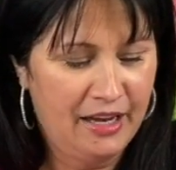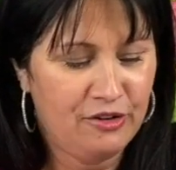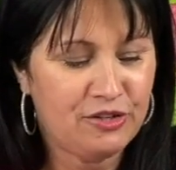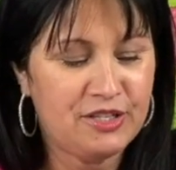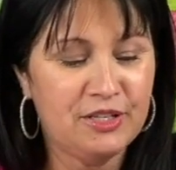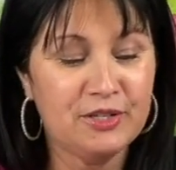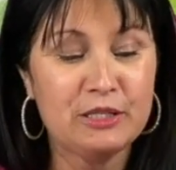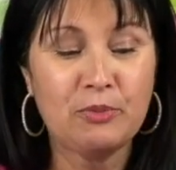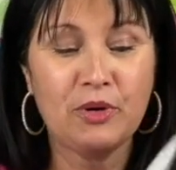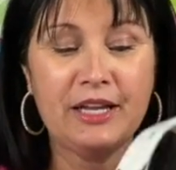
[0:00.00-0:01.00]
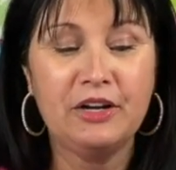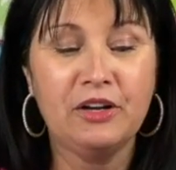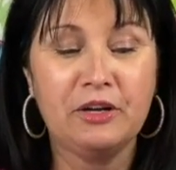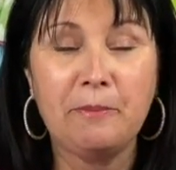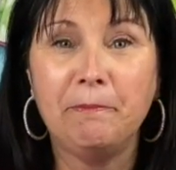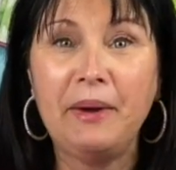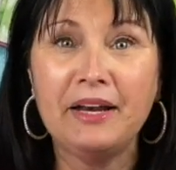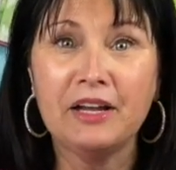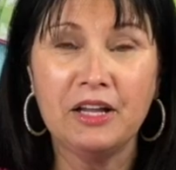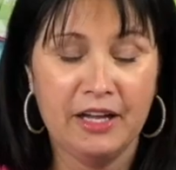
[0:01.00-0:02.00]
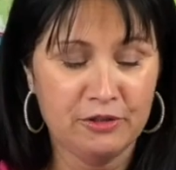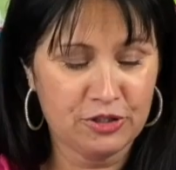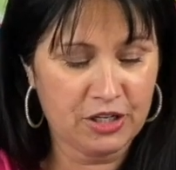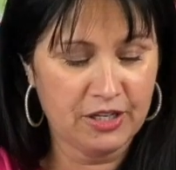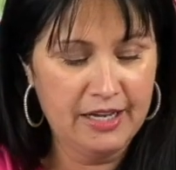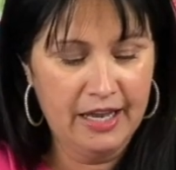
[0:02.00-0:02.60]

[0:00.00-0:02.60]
You're still sporting your little button closure.